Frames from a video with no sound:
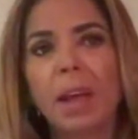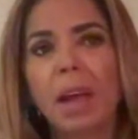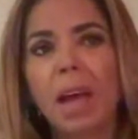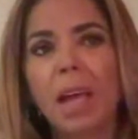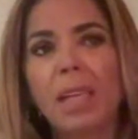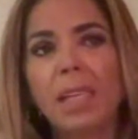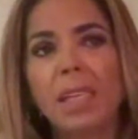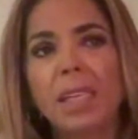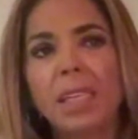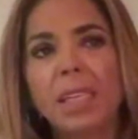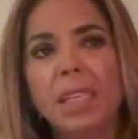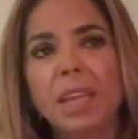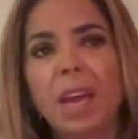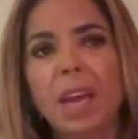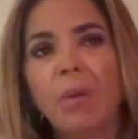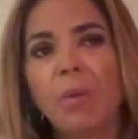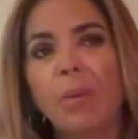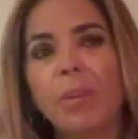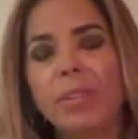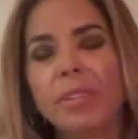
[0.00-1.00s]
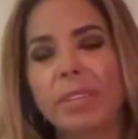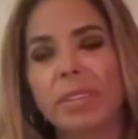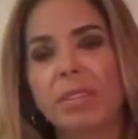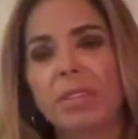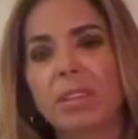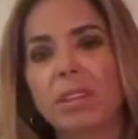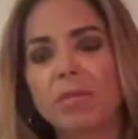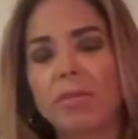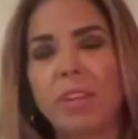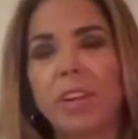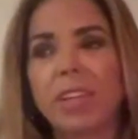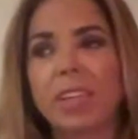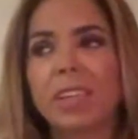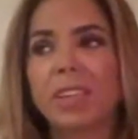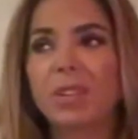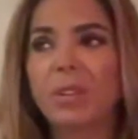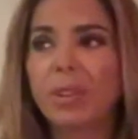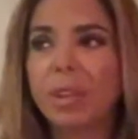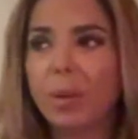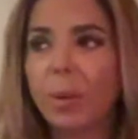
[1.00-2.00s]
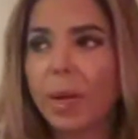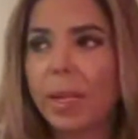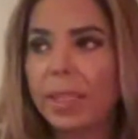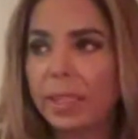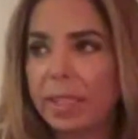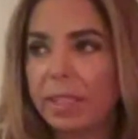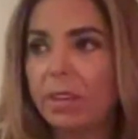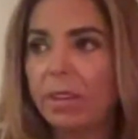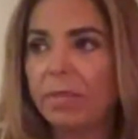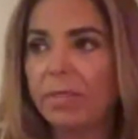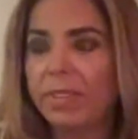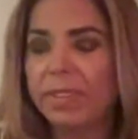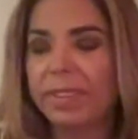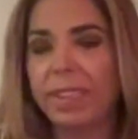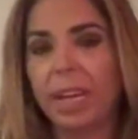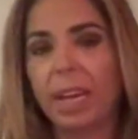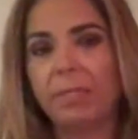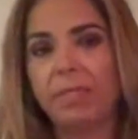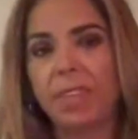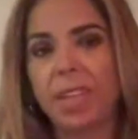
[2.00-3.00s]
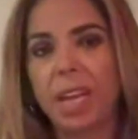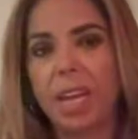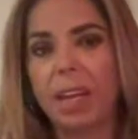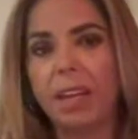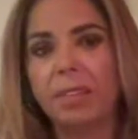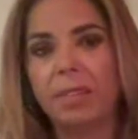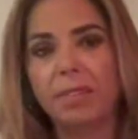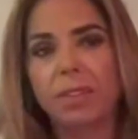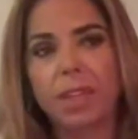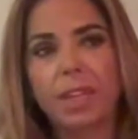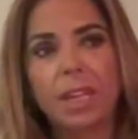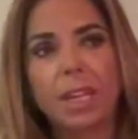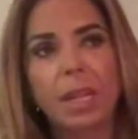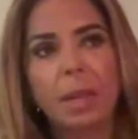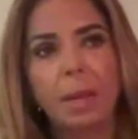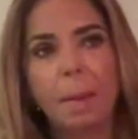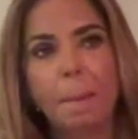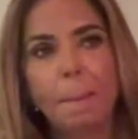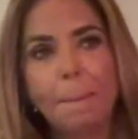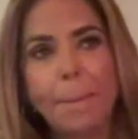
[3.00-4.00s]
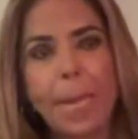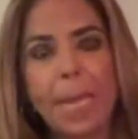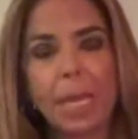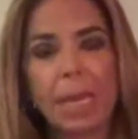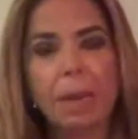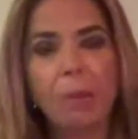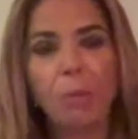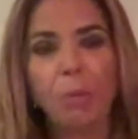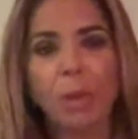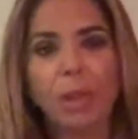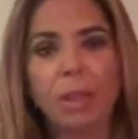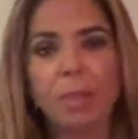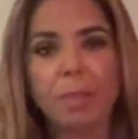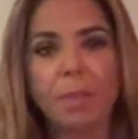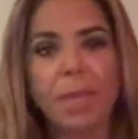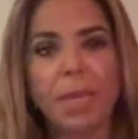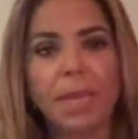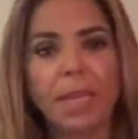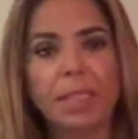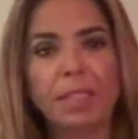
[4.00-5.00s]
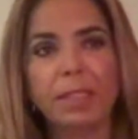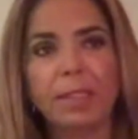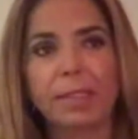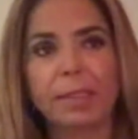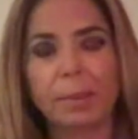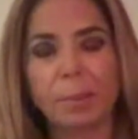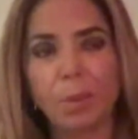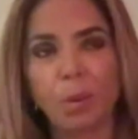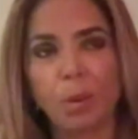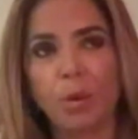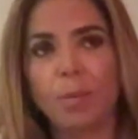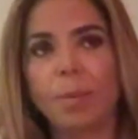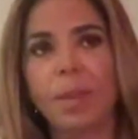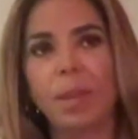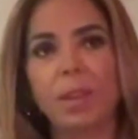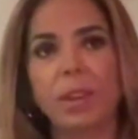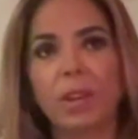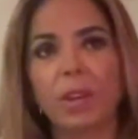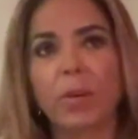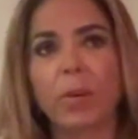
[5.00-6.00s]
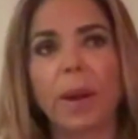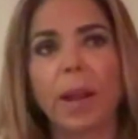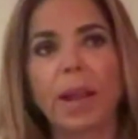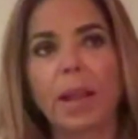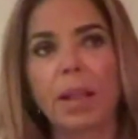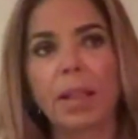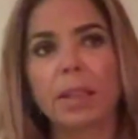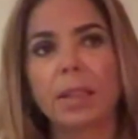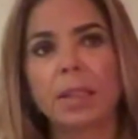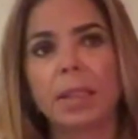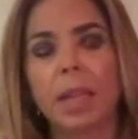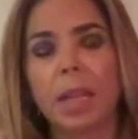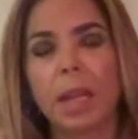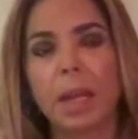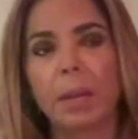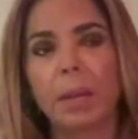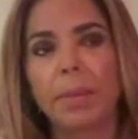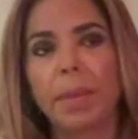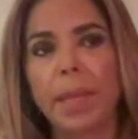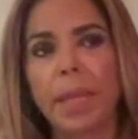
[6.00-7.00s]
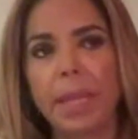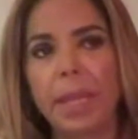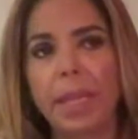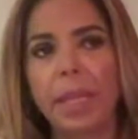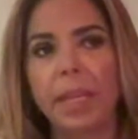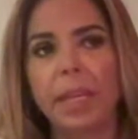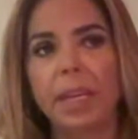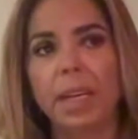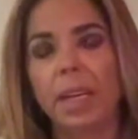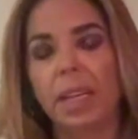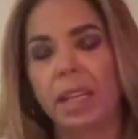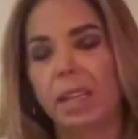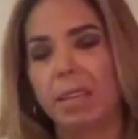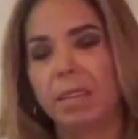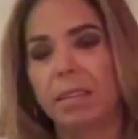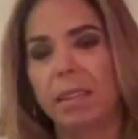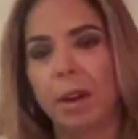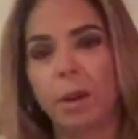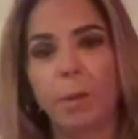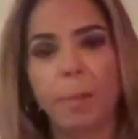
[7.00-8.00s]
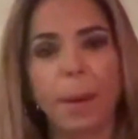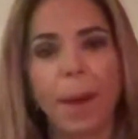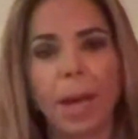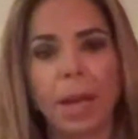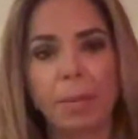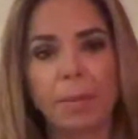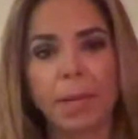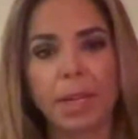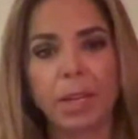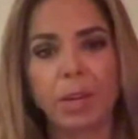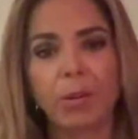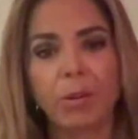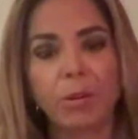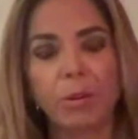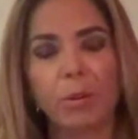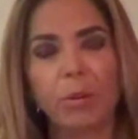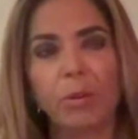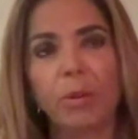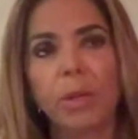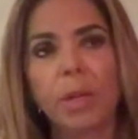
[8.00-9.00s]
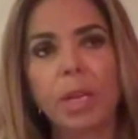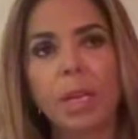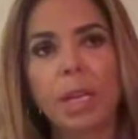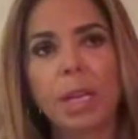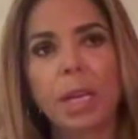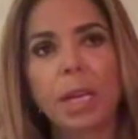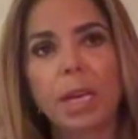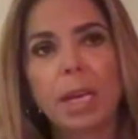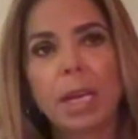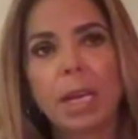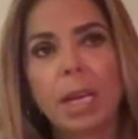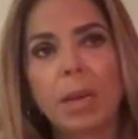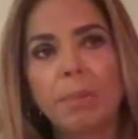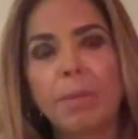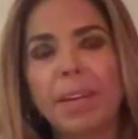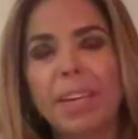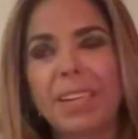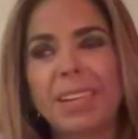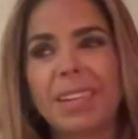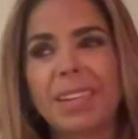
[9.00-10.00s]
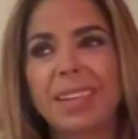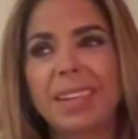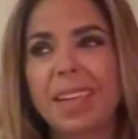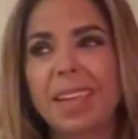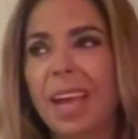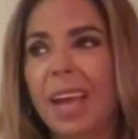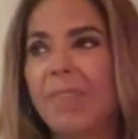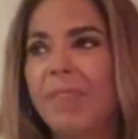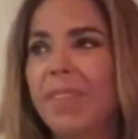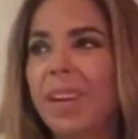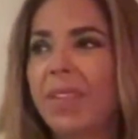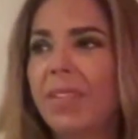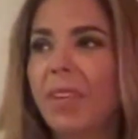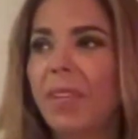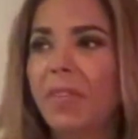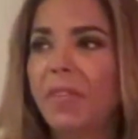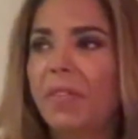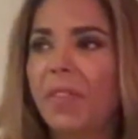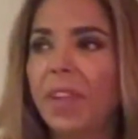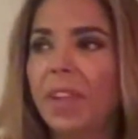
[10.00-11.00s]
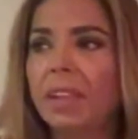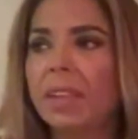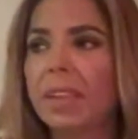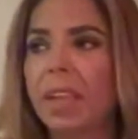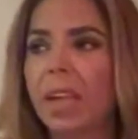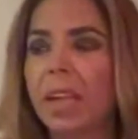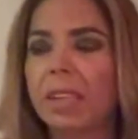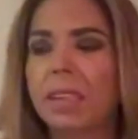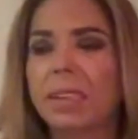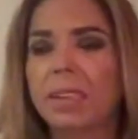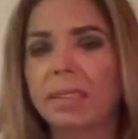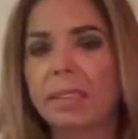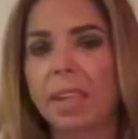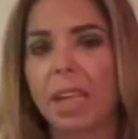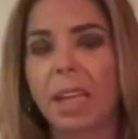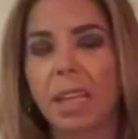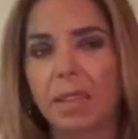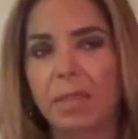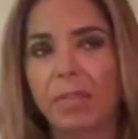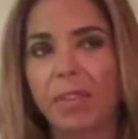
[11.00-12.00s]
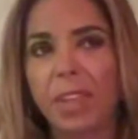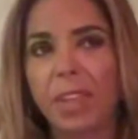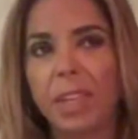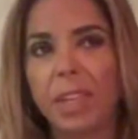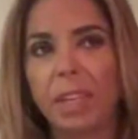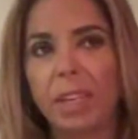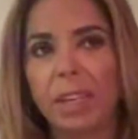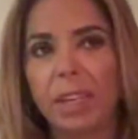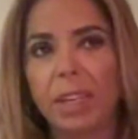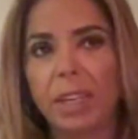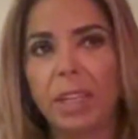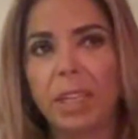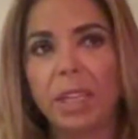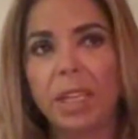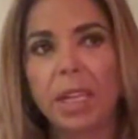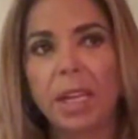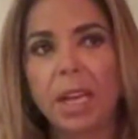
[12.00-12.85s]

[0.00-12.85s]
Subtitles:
I wasn't confronted, although I did obviously have to have men with me to support me on the ground here, and they were part of my crew. But I've never felt unsafe here.